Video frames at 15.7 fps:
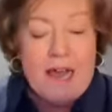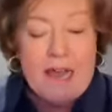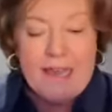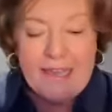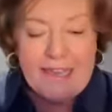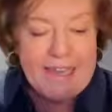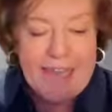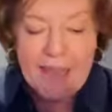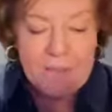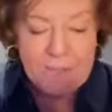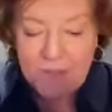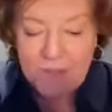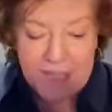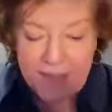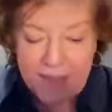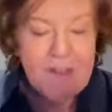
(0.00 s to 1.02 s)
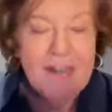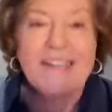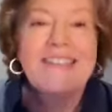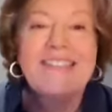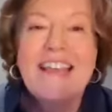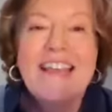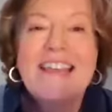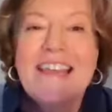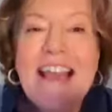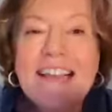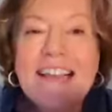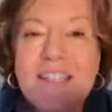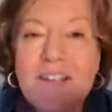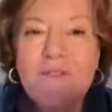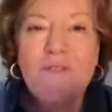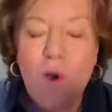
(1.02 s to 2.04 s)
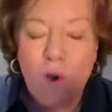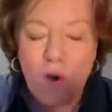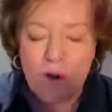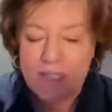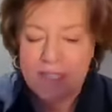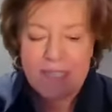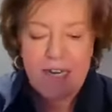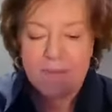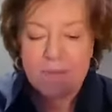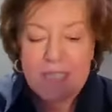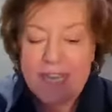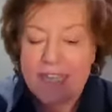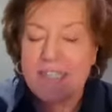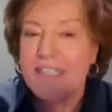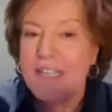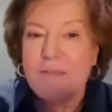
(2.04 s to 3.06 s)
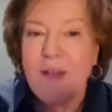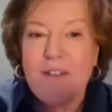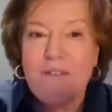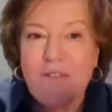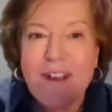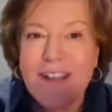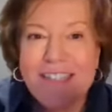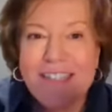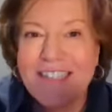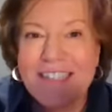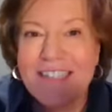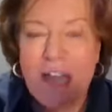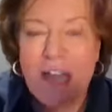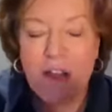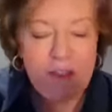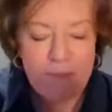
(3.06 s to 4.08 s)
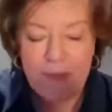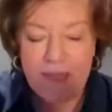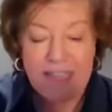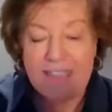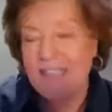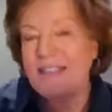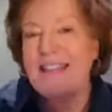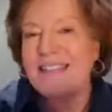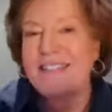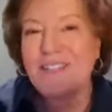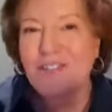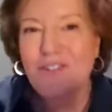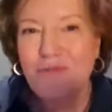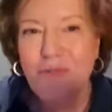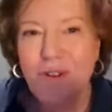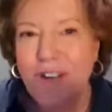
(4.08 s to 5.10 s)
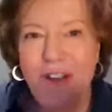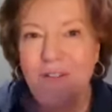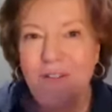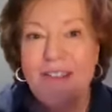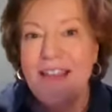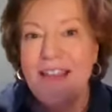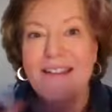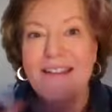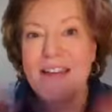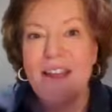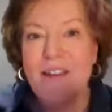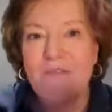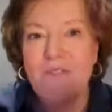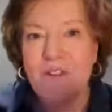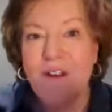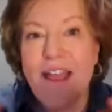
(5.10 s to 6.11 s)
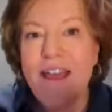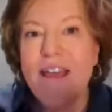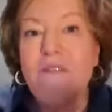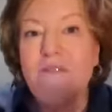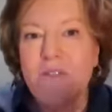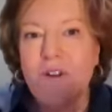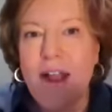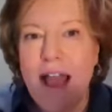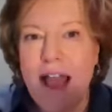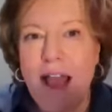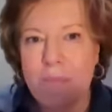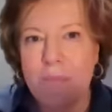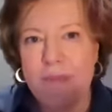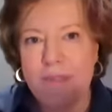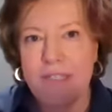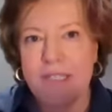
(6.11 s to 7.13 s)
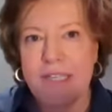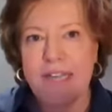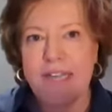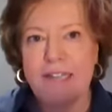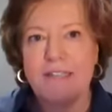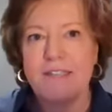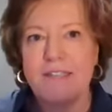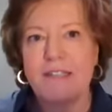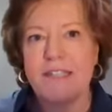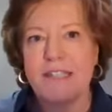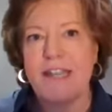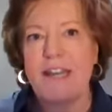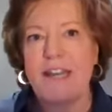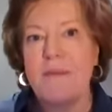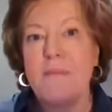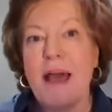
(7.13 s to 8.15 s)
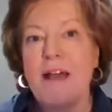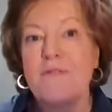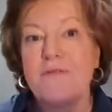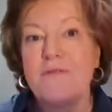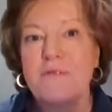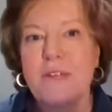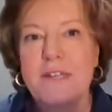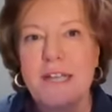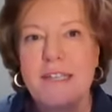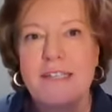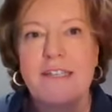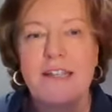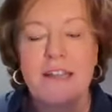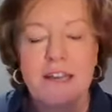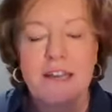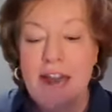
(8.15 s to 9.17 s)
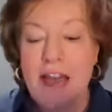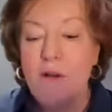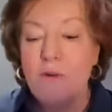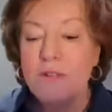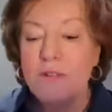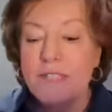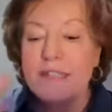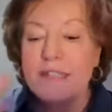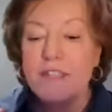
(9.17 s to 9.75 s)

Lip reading: I can't believe it. I say, yes, of course. And I'm texting my friends to tell them. And they say, that's extraordinary. That never, ever happens to get into the stadium after the designated hours.